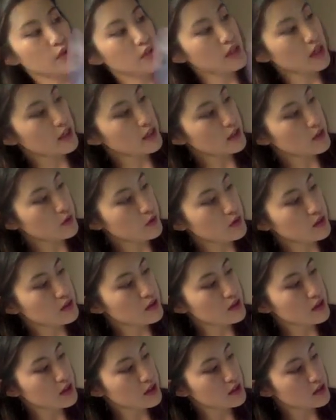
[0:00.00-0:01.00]
was I used
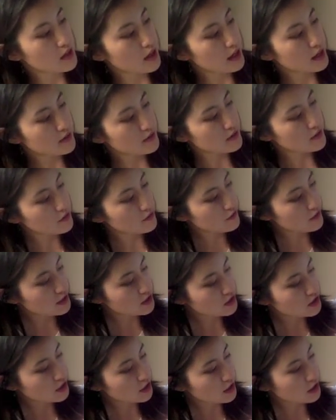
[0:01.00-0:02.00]
this side of the
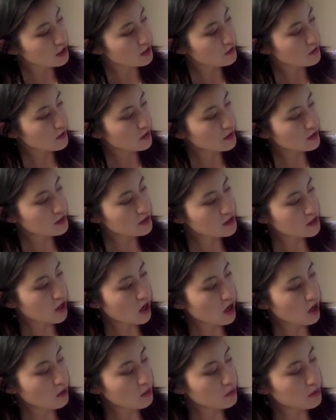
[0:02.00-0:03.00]
French curve on the
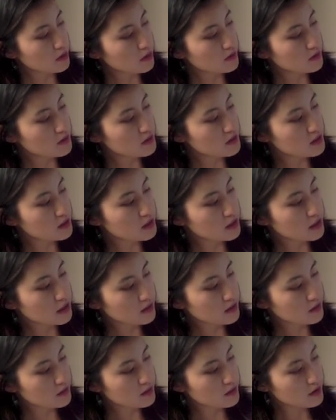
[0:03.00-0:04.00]
top of the
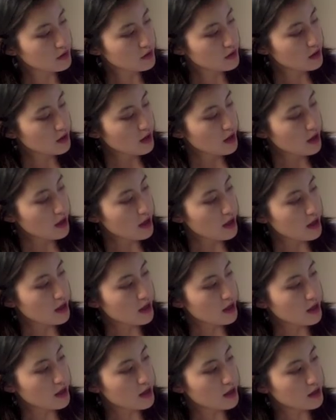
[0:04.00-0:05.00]
sleeve,
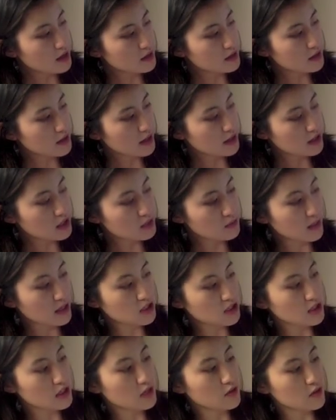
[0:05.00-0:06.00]
and I just
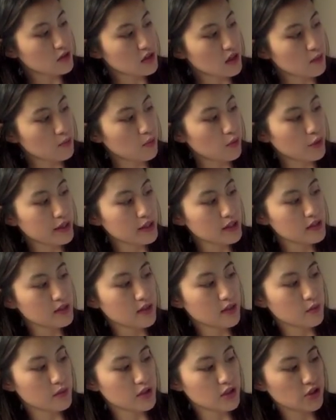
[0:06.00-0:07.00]
matched it out to that point
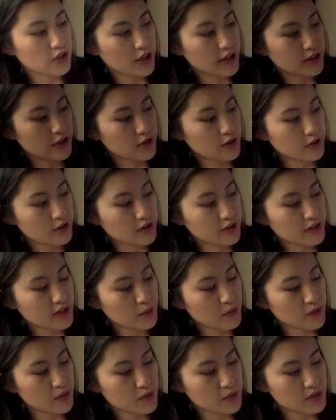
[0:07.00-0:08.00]
that we drawn out earlier,
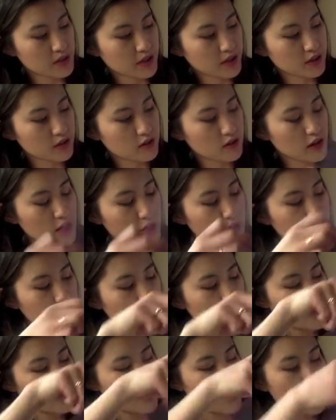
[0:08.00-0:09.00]
that perpendicular line.
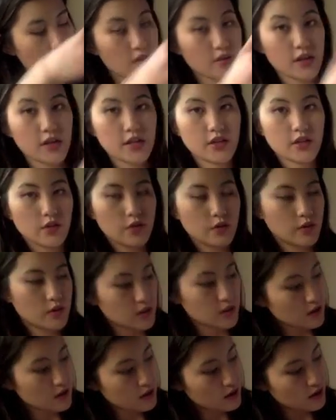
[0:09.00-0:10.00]
Then I
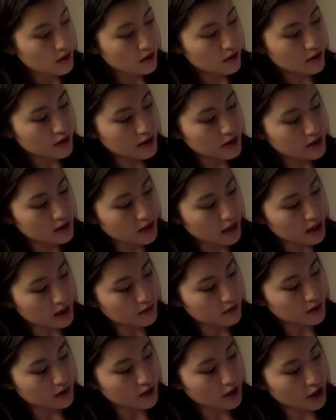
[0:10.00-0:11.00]
used this side
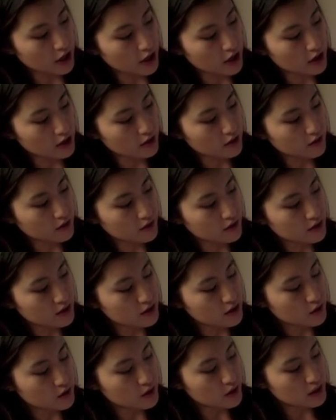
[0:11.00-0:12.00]
of the curve to
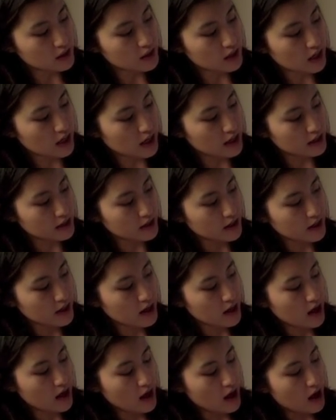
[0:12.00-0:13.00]
do this side,
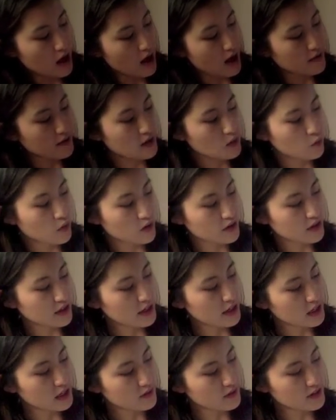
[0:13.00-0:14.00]
and then where they
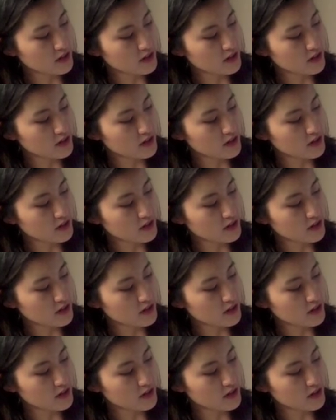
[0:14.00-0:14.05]
kind of